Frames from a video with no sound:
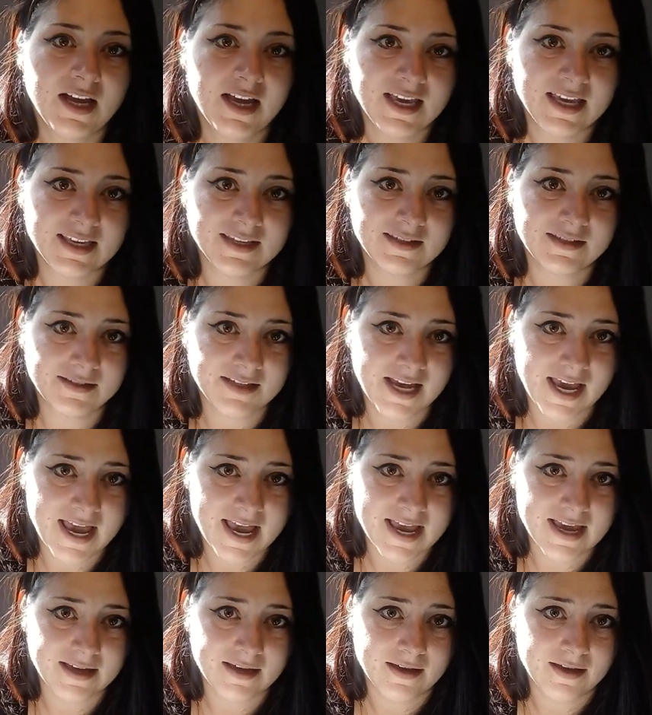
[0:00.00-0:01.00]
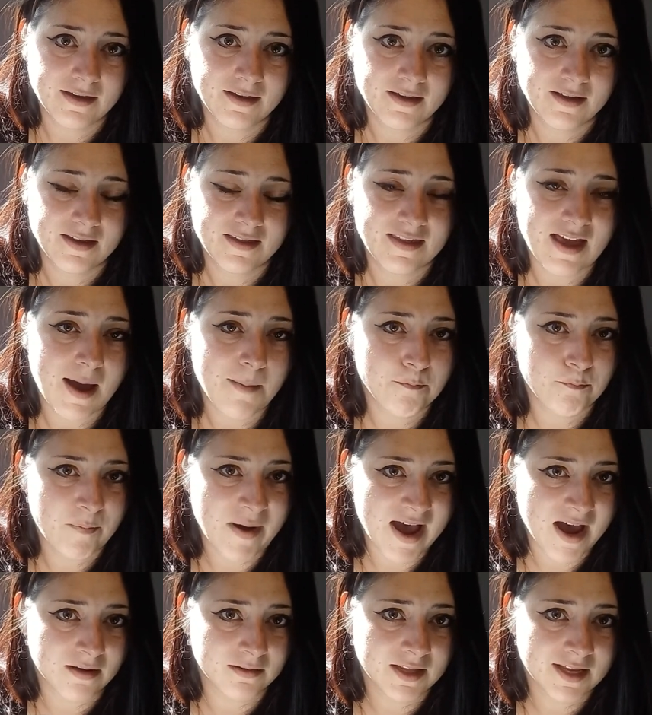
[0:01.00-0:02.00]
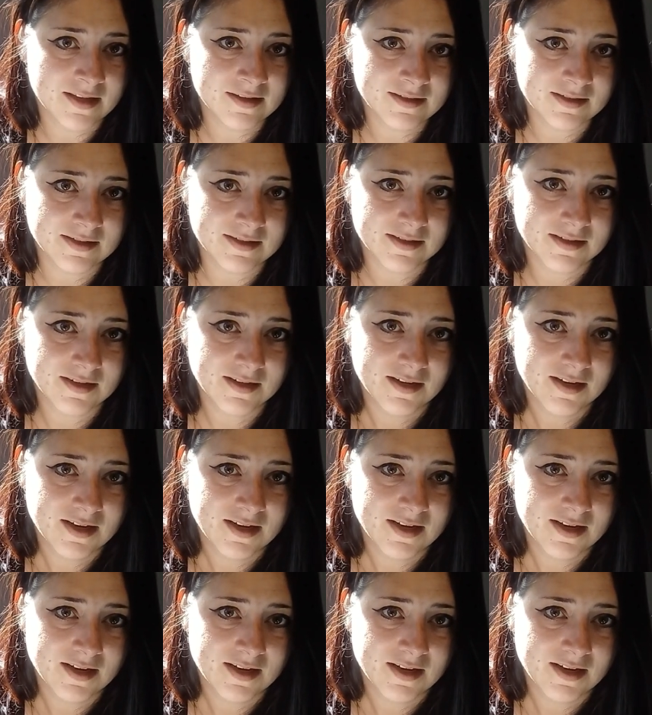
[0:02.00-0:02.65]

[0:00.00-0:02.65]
is take that balance,